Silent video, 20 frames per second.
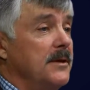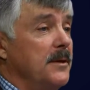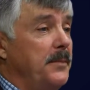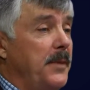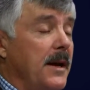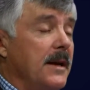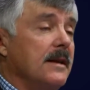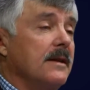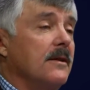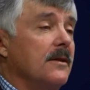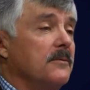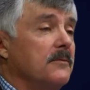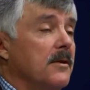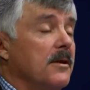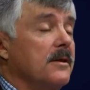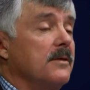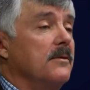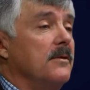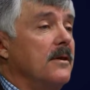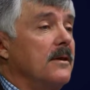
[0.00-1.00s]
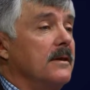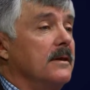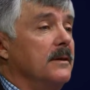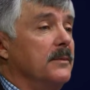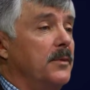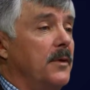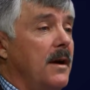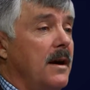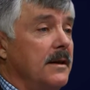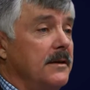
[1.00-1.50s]
depending on where you are in the
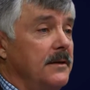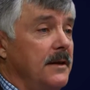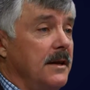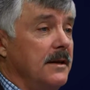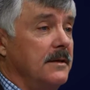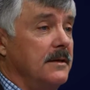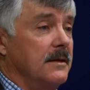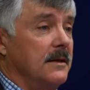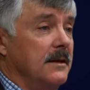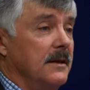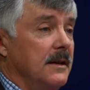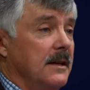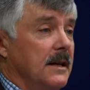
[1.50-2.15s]
process,